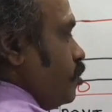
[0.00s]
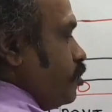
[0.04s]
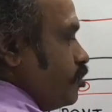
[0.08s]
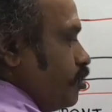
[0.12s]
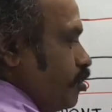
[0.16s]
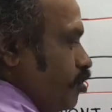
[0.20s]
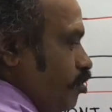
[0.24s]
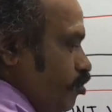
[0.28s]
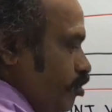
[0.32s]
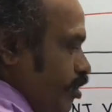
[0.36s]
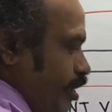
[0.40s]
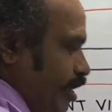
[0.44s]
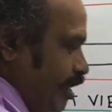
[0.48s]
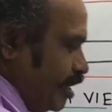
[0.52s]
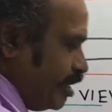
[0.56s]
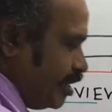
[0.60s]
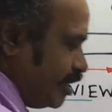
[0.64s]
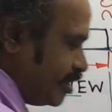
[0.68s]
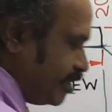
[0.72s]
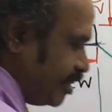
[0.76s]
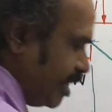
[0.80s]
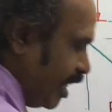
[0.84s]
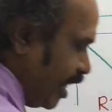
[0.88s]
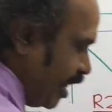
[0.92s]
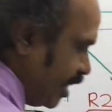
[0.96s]
So looking in
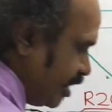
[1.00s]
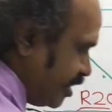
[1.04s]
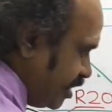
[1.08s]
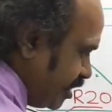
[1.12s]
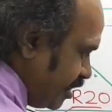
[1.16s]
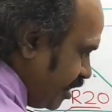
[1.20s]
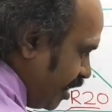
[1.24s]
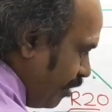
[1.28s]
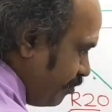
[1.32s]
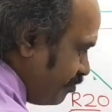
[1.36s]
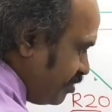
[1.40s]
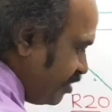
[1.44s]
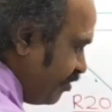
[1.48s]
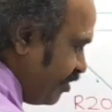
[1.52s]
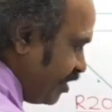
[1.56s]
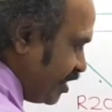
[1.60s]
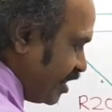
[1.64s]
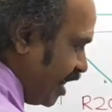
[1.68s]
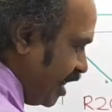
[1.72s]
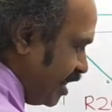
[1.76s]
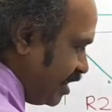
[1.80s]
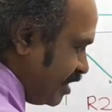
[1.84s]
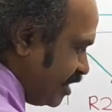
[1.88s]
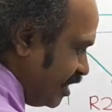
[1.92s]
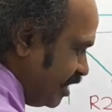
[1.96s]
this direction, the observer
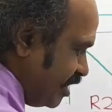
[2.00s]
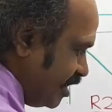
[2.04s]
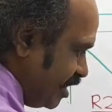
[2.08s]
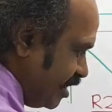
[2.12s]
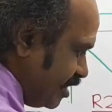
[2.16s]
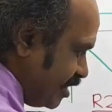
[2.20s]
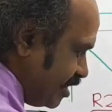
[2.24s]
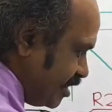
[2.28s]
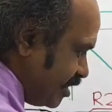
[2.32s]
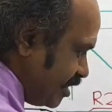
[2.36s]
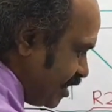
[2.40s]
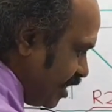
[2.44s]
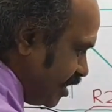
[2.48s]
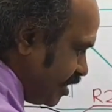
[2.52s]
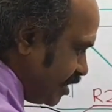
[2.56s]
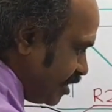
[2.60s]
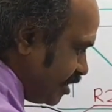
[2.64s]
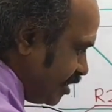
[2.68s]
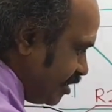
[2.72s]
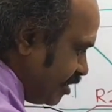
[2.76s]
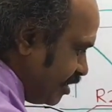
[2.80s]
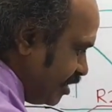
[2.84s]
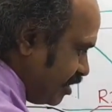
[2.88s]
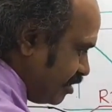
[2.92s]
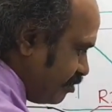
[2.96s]
can see
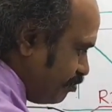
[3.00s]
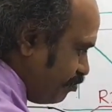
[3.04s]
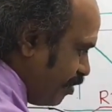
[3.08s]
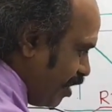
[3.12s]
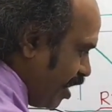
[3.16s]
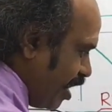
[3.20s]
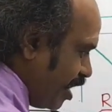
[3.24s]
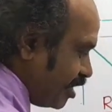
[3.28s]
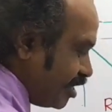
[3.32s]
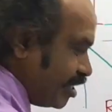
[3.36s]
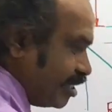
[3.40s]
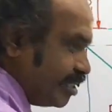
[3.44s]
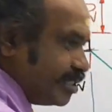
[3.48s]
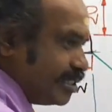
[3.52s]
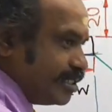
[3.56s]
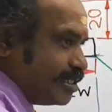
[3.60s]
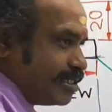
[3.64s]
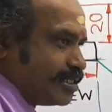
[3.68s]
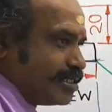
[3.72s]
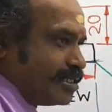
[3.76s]
this part is